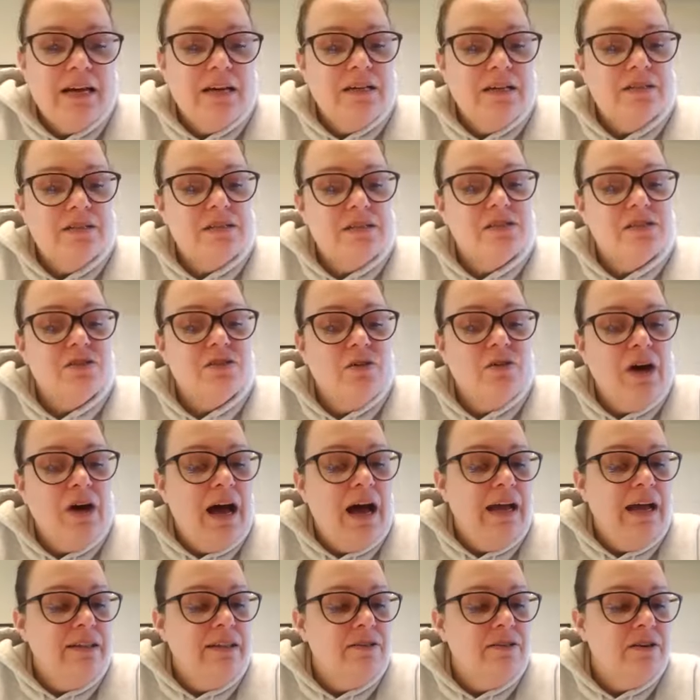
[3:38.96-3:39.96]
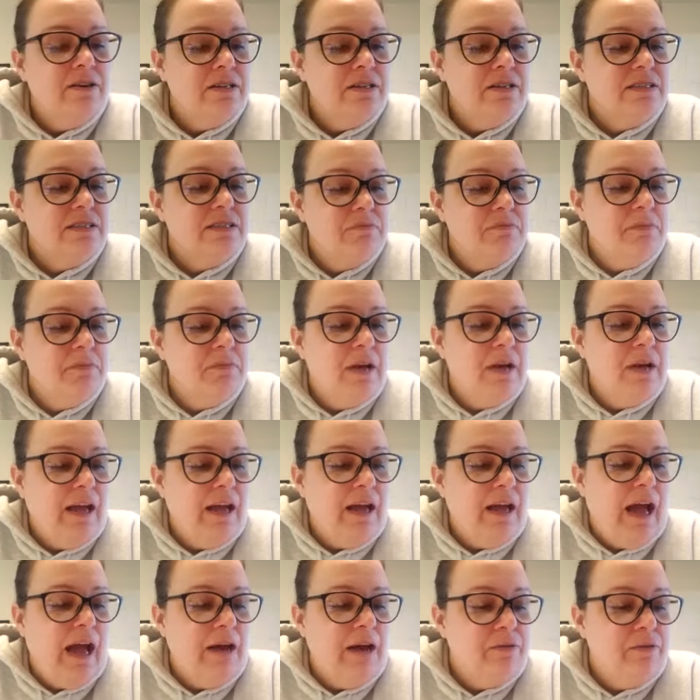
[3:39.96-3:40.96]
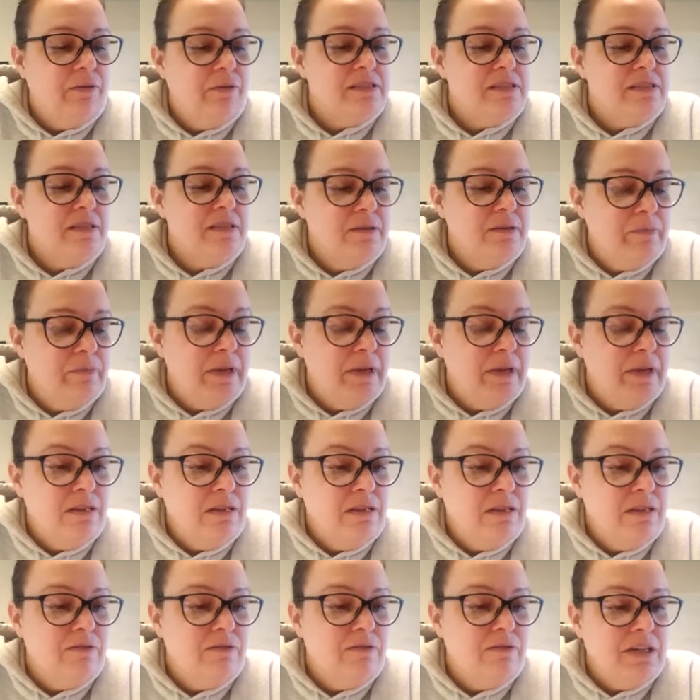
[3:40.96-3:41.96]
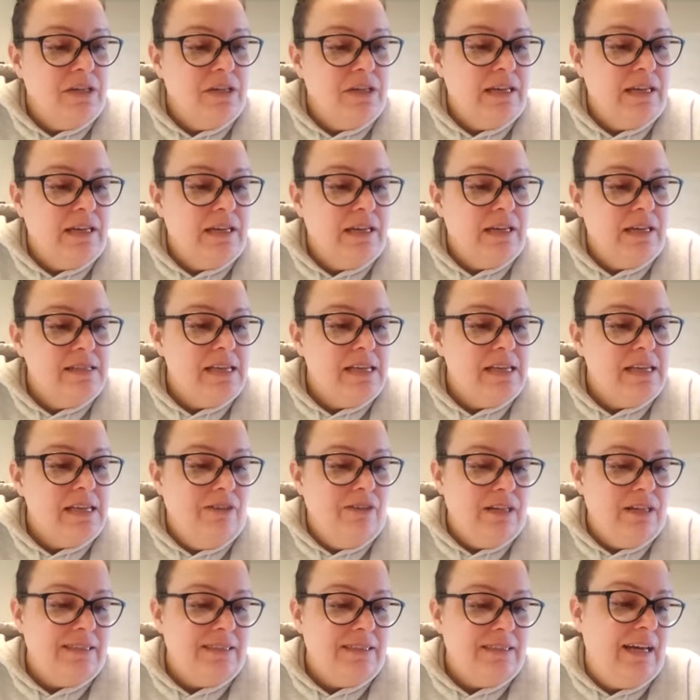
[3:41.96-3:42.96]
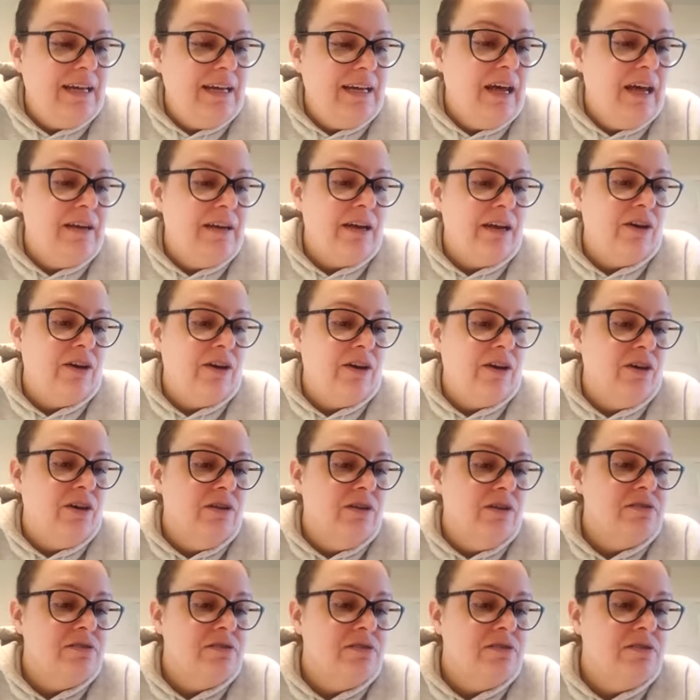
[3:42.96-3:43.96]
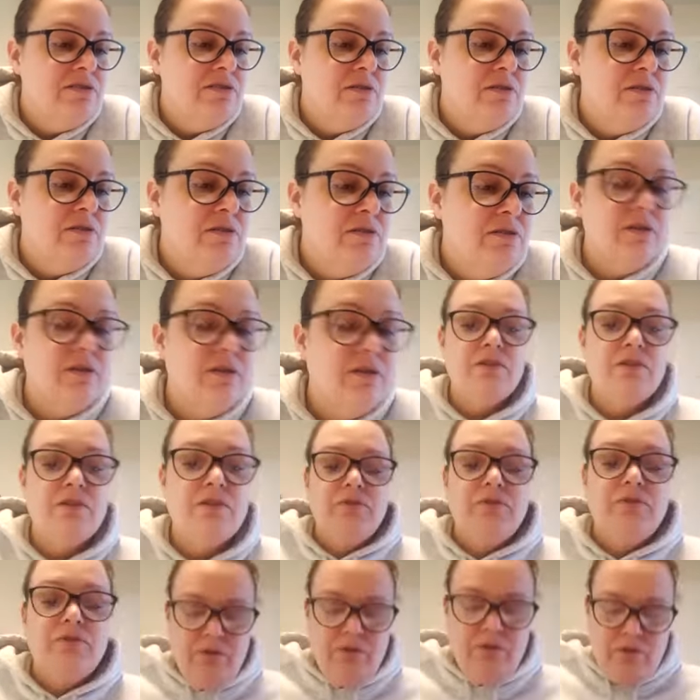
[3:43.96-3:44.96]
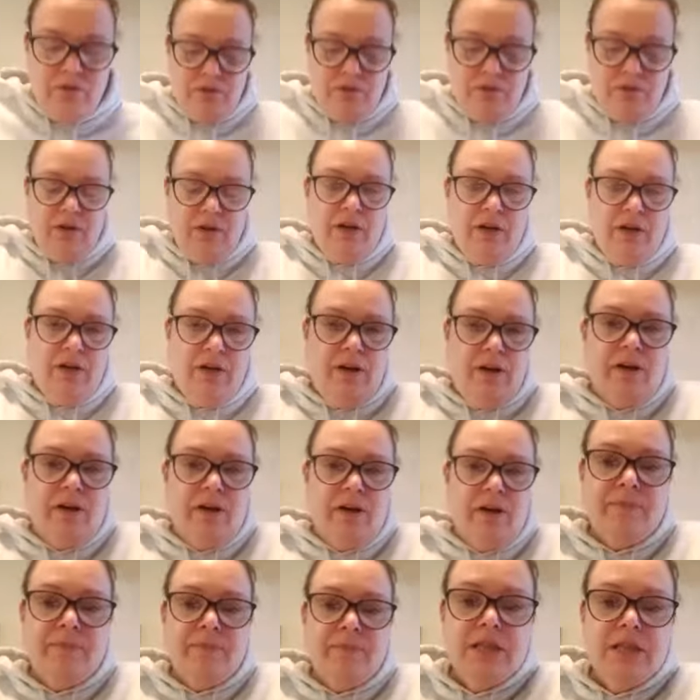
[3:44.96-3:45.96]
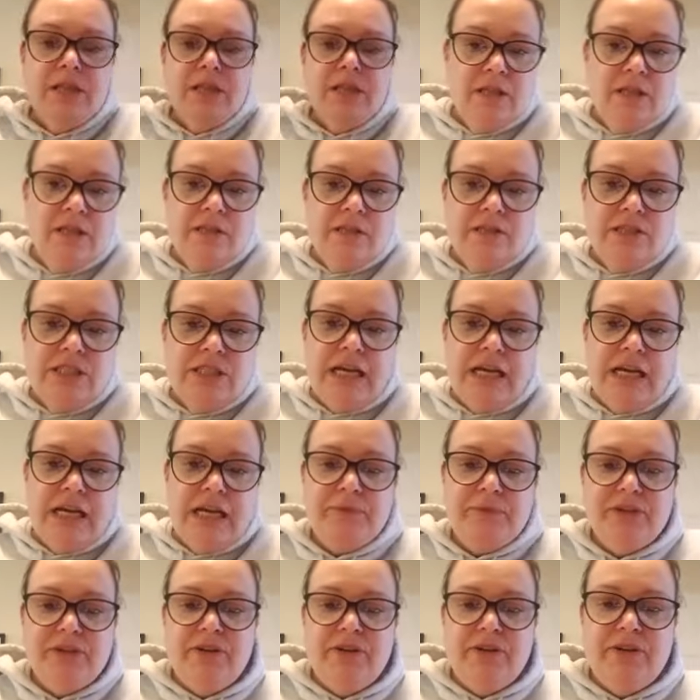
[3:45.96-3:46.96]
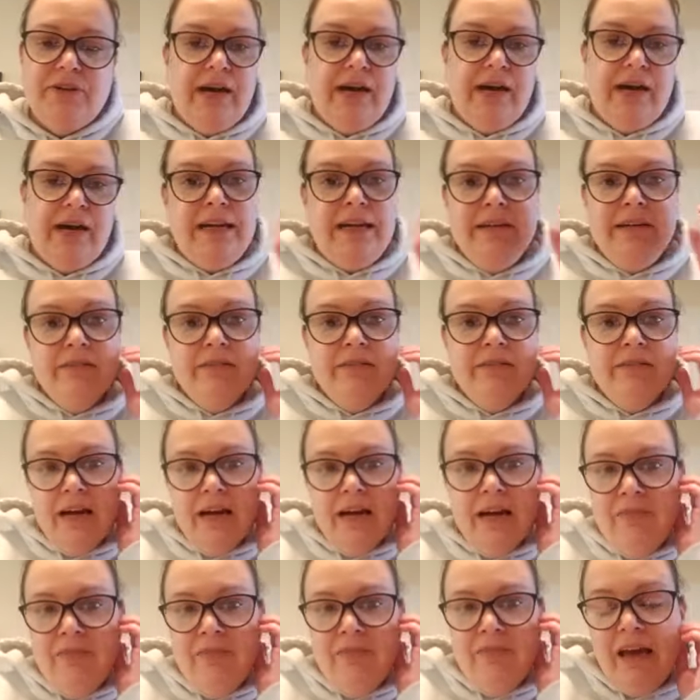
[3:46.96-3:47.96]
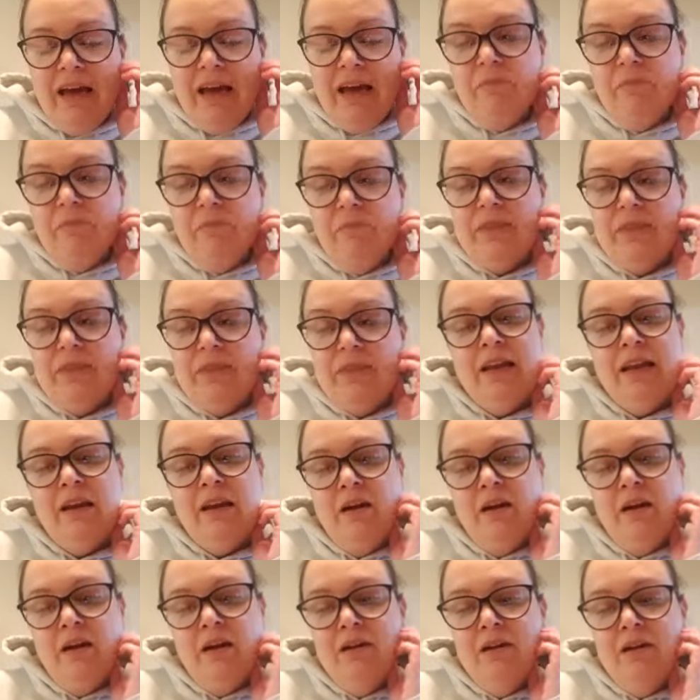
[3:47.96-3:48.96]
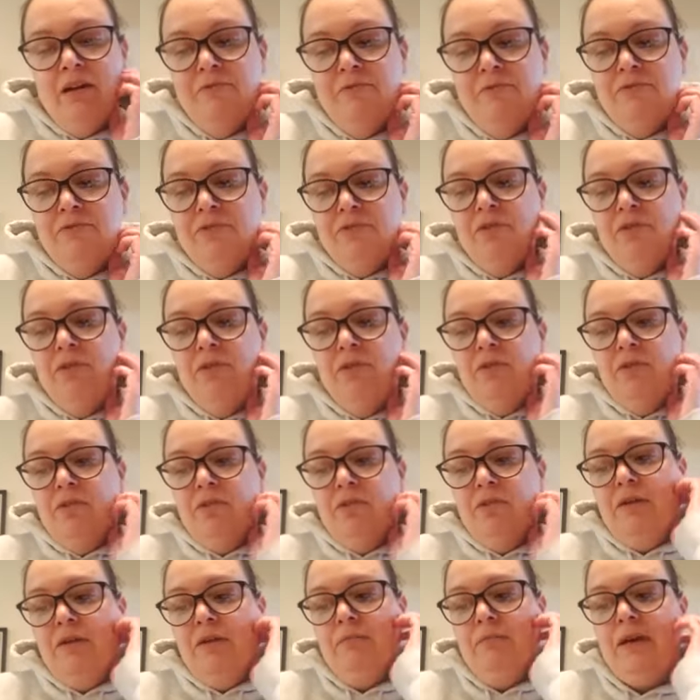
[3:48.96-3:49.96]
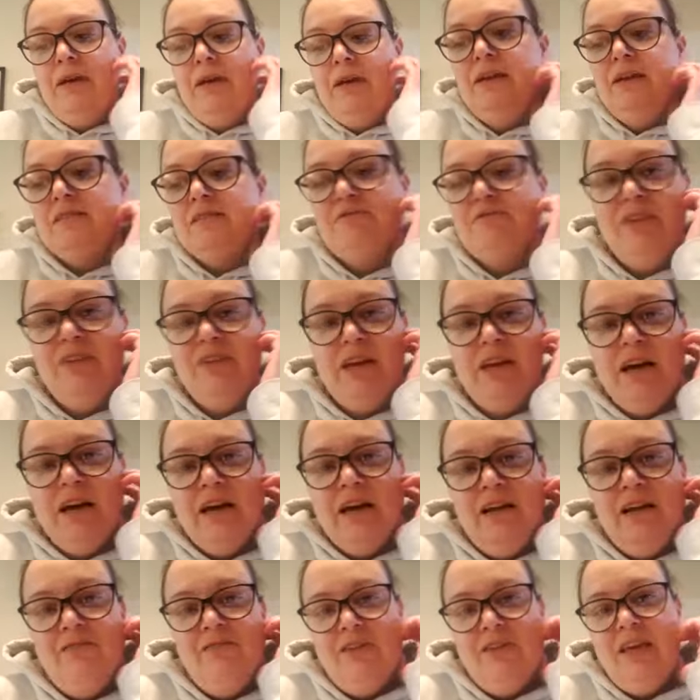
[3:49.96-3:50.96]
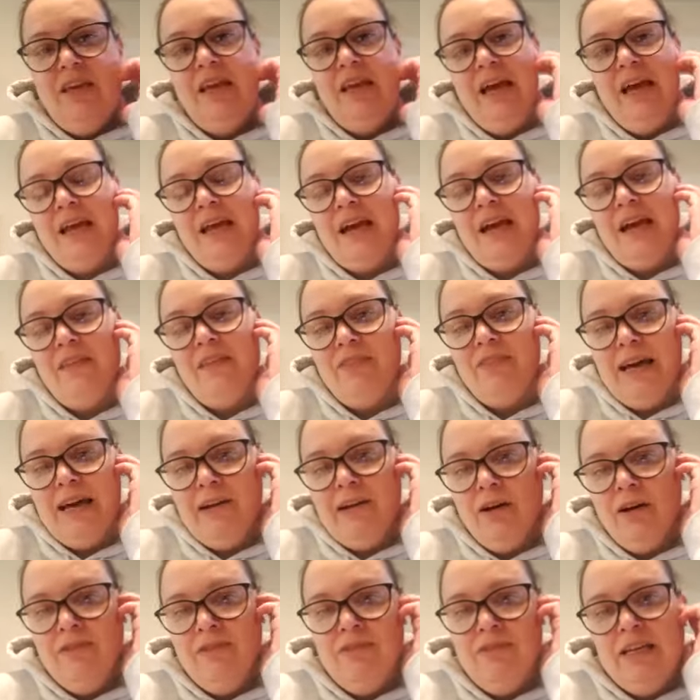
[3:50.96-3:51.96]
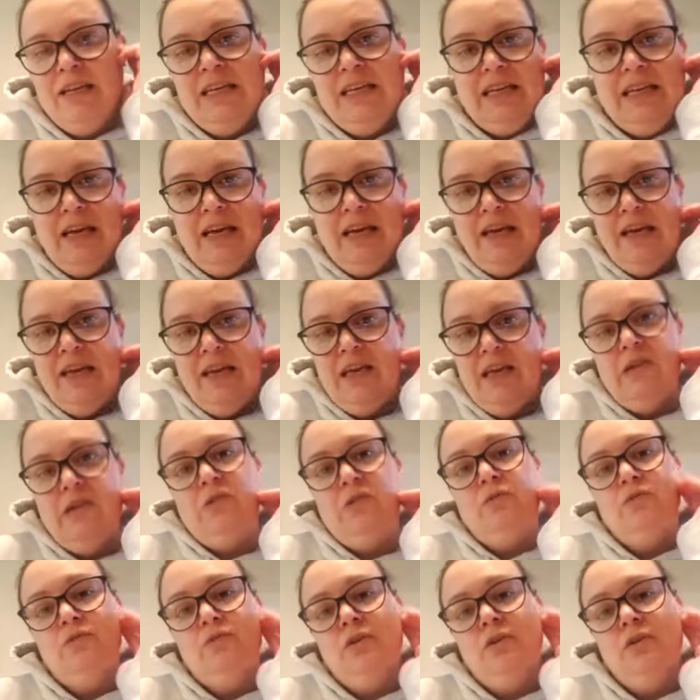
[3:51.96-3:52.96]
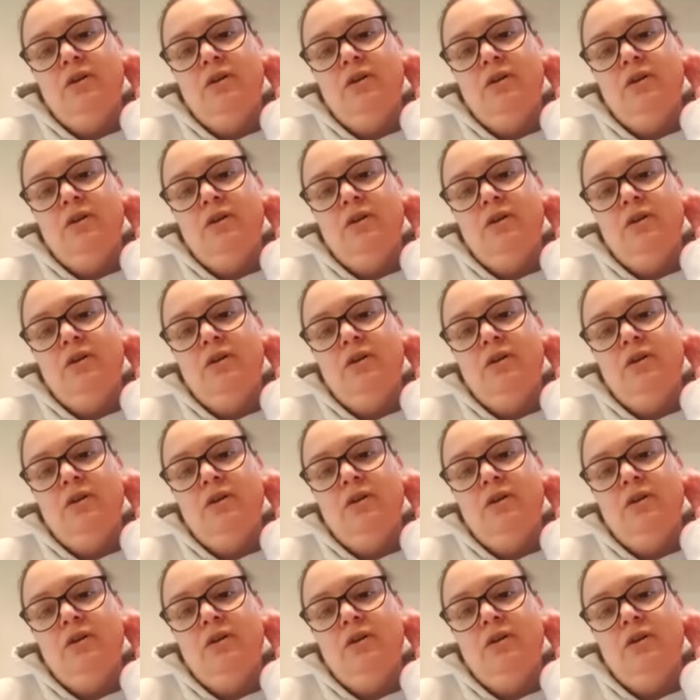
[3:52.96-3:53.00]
So I was in the middle of looking in 17, and I also looked through chapter 9 on that. But then for the 3 minutes via IV, I got that off an EAQ